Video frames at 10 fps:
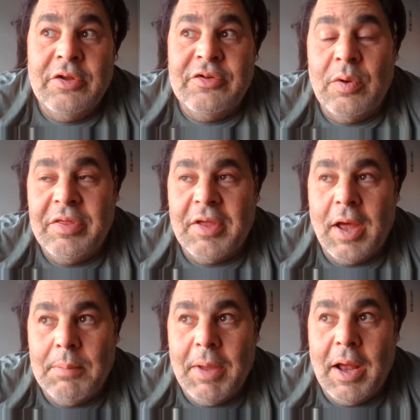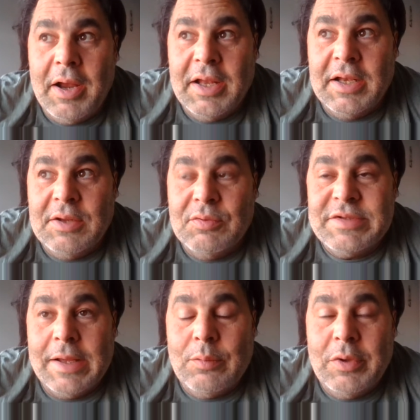So he thought about it and he
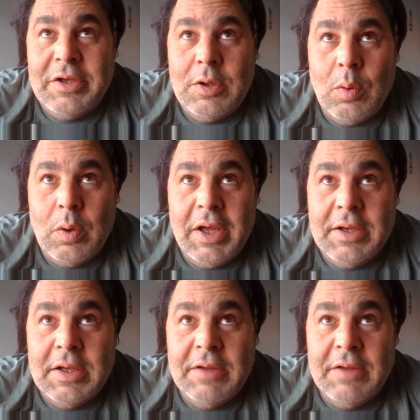was like, well, you know what?